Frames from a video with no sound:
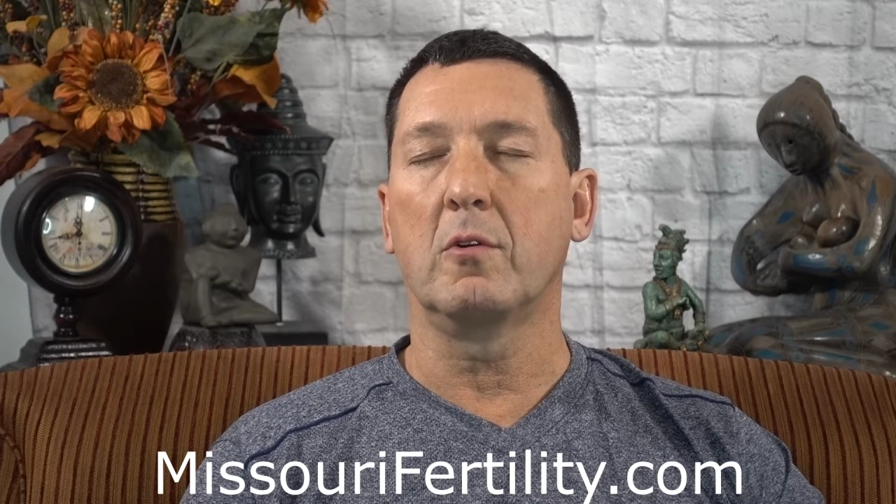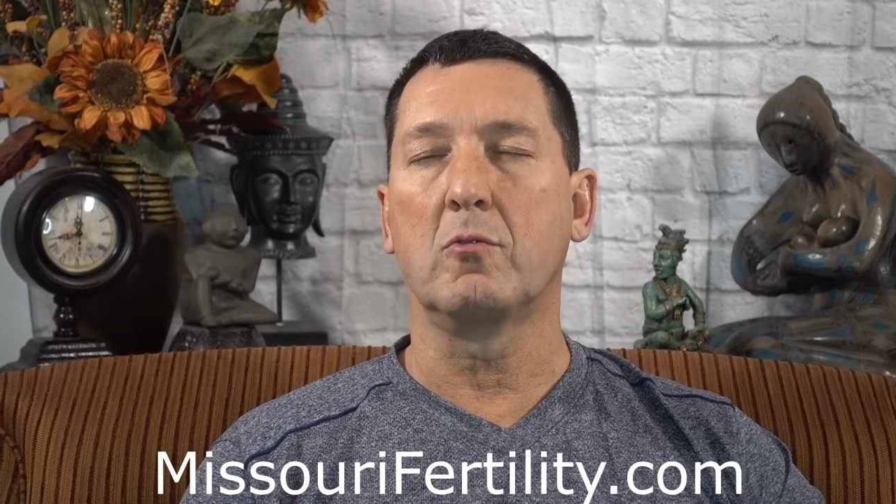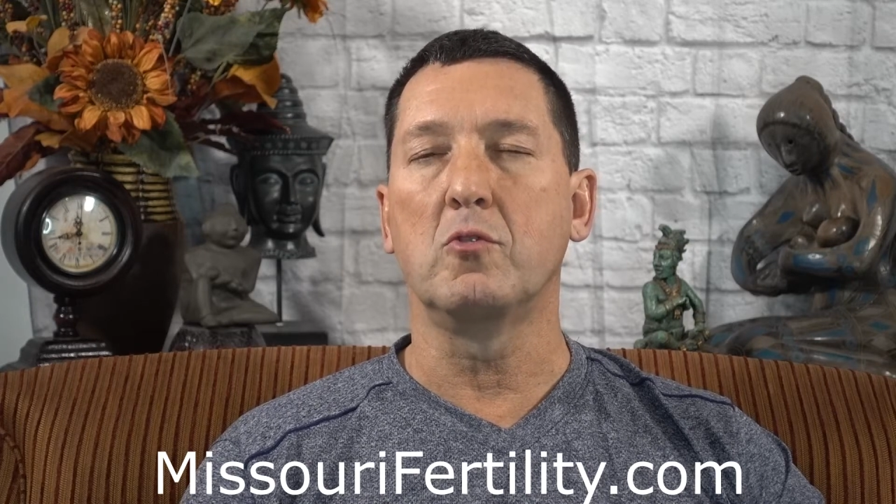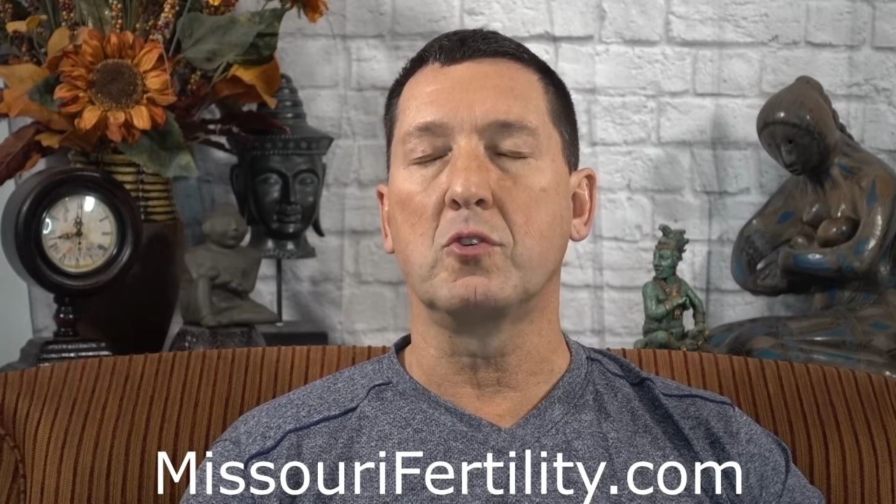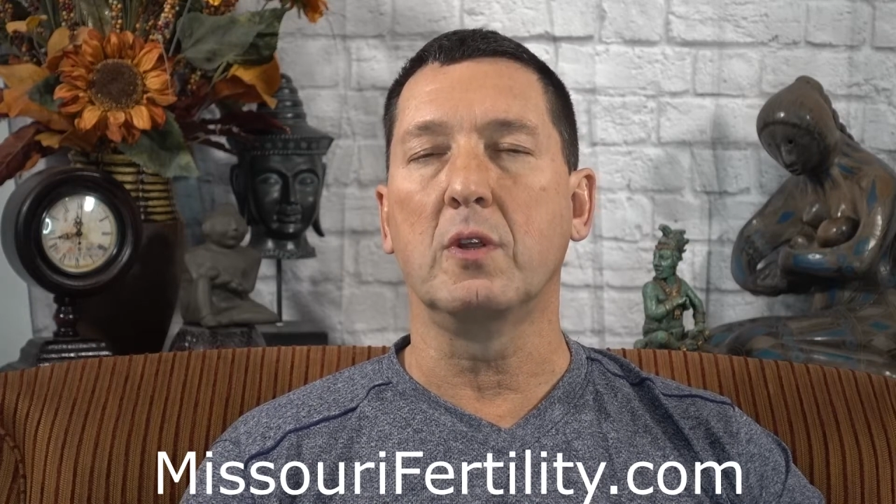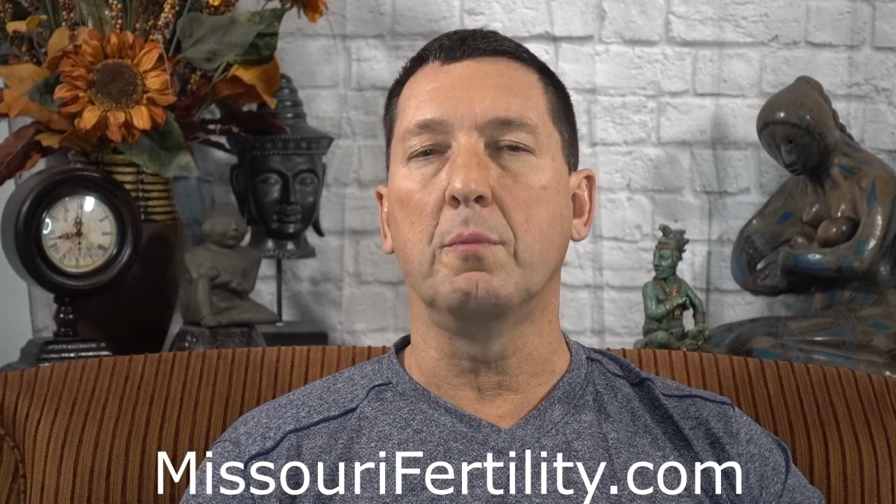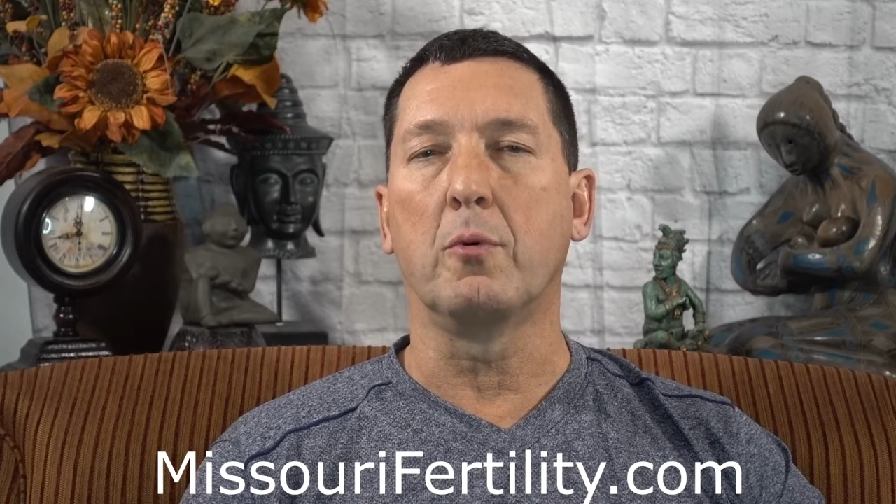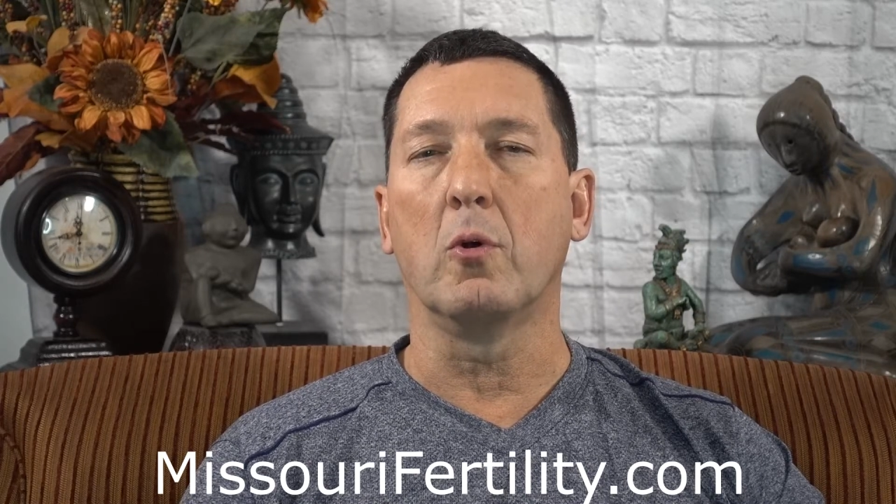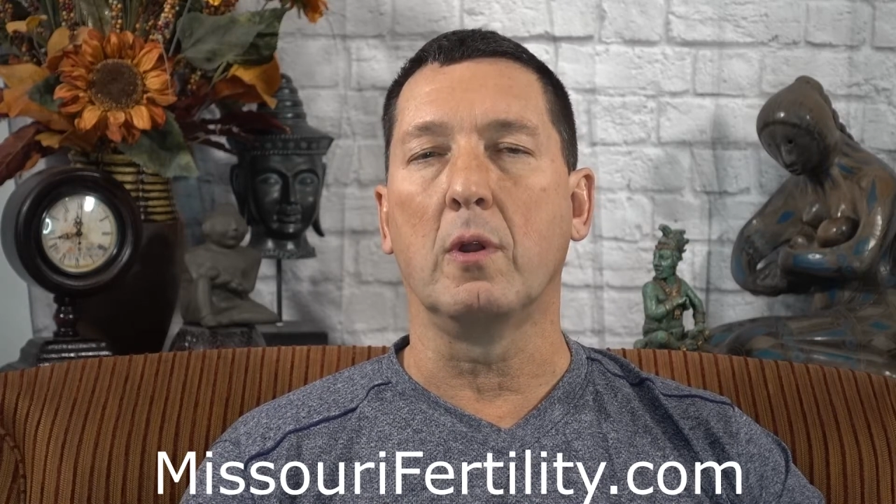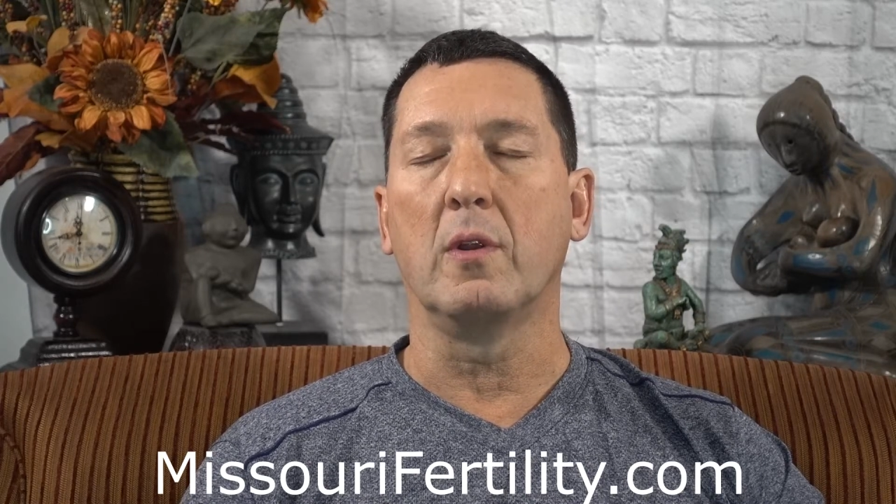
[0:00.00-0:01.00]
crucially
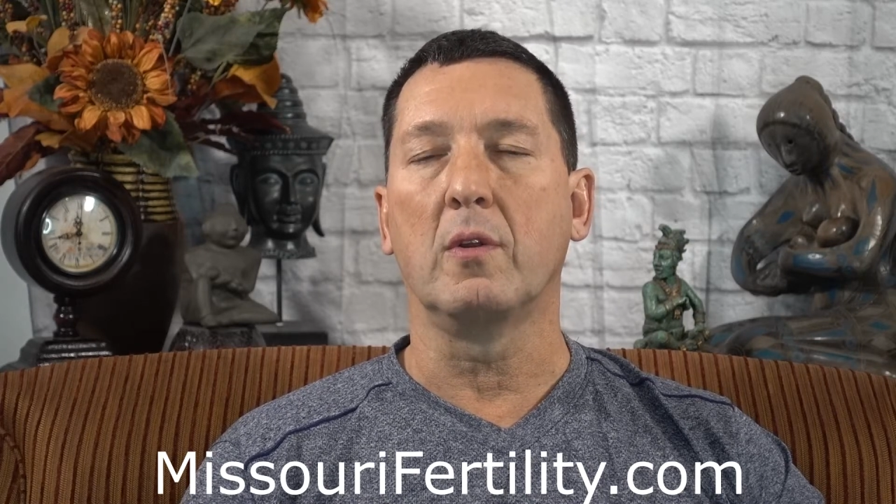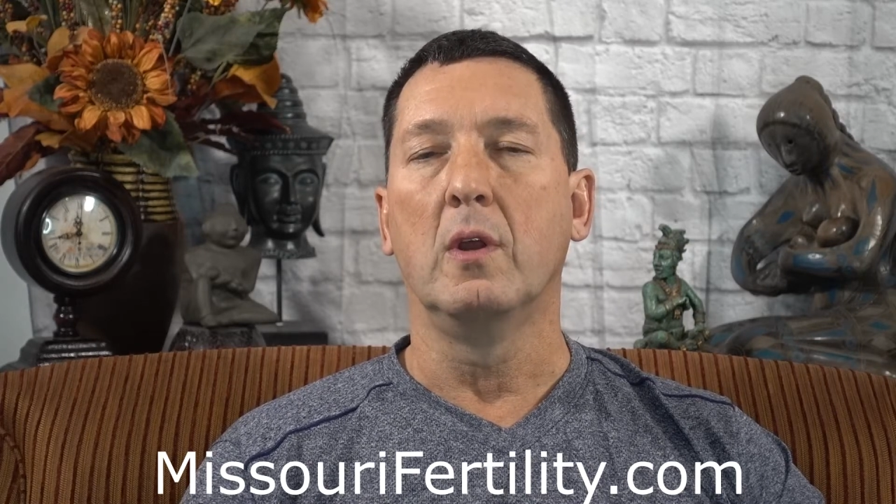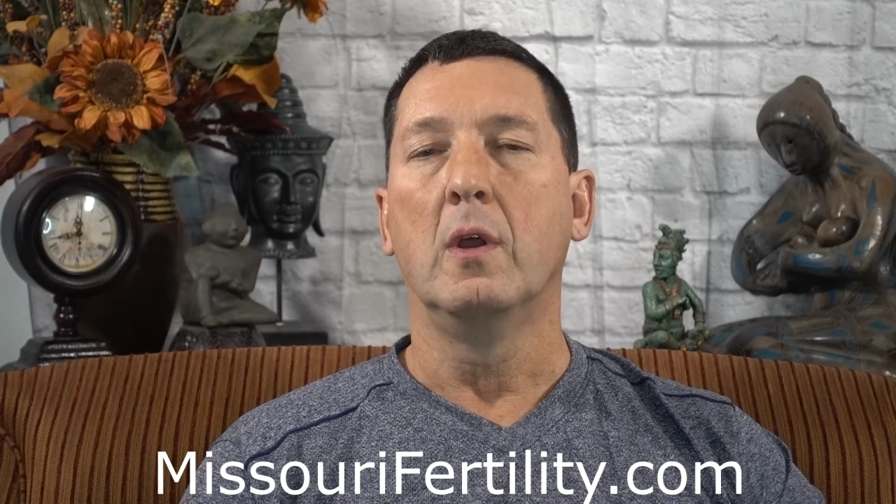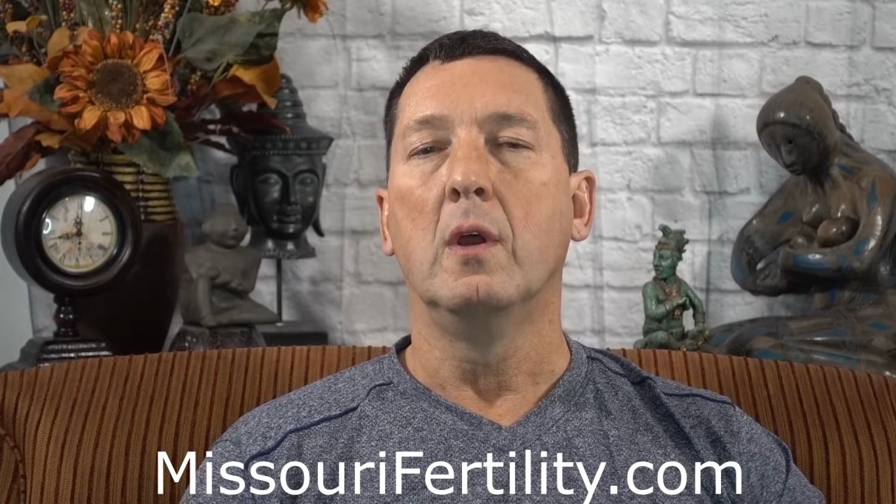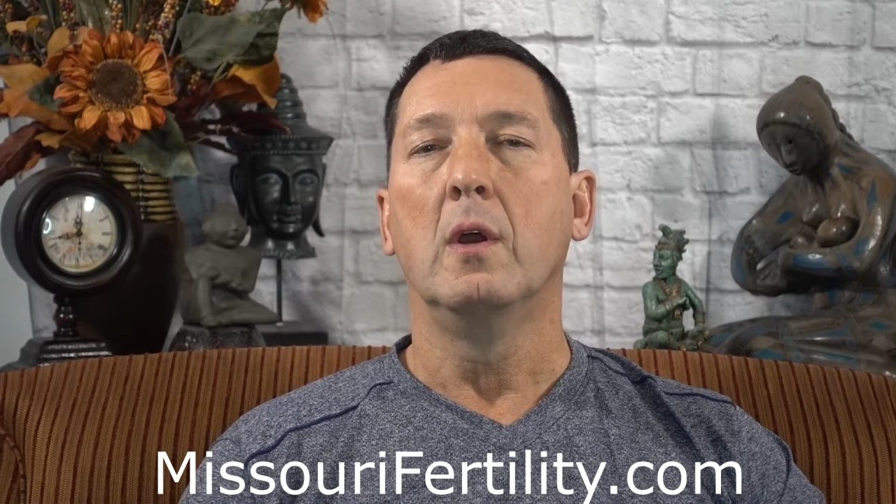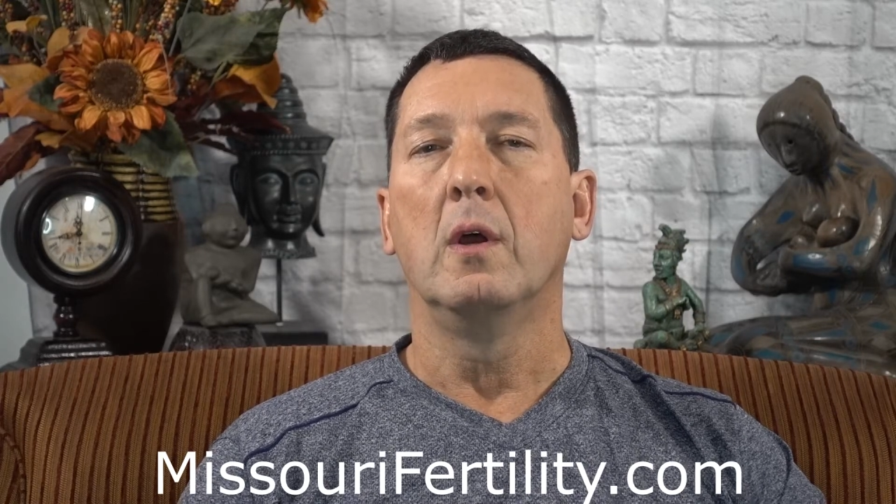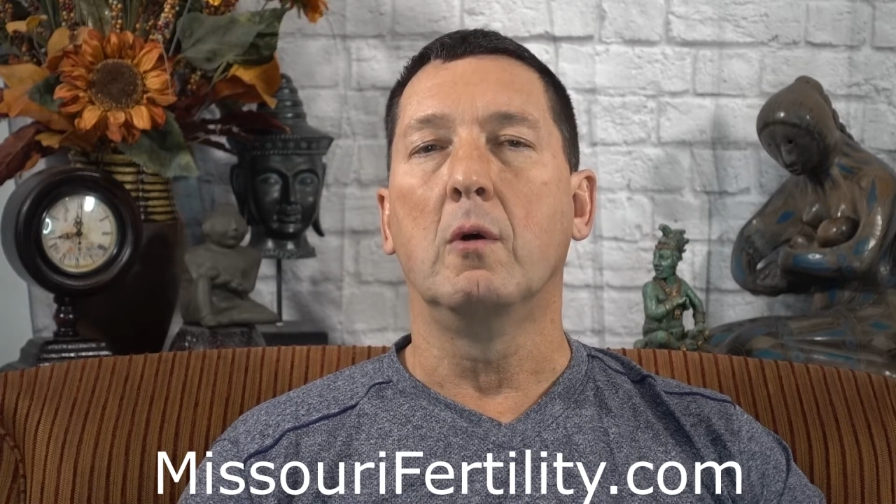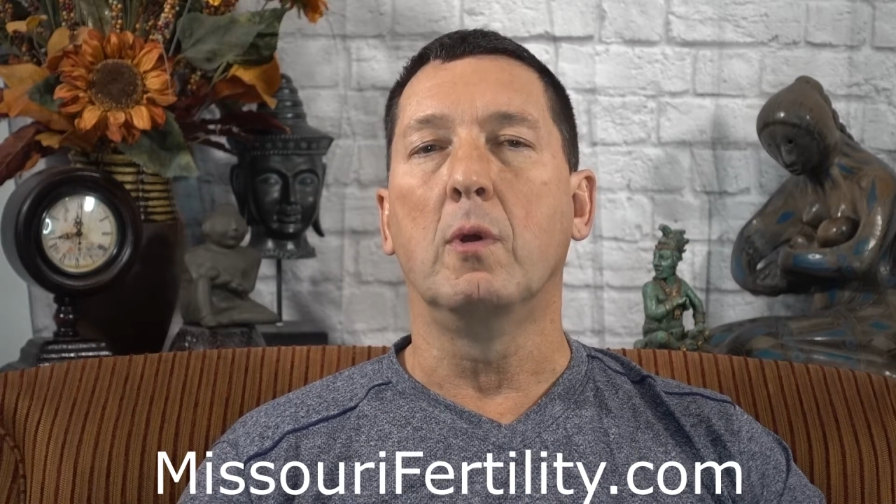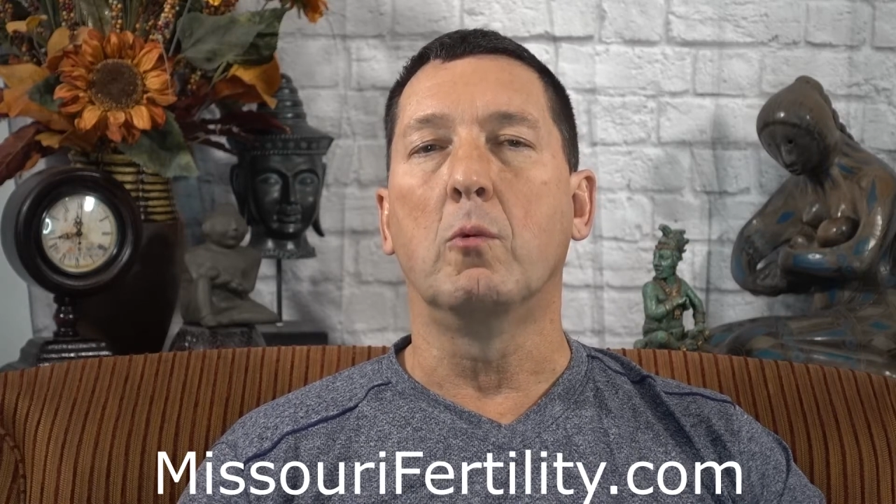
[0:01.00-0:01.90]
important. we